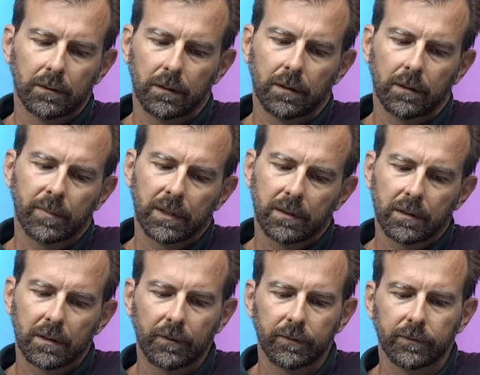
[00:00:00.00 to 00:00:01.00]
a bit
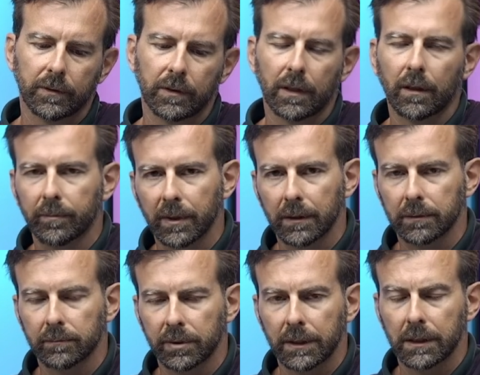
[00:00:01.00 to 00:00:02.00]
tough for our
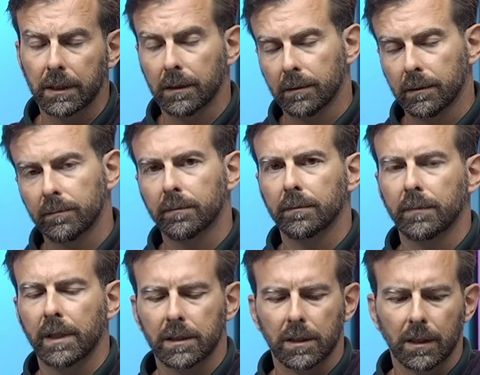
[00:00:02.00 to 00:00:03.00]
built-in
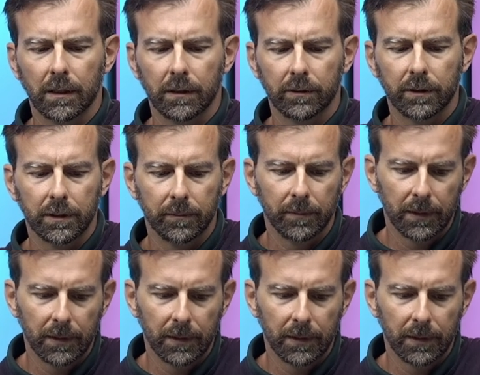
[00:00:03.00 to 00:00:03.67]
matching algorithm.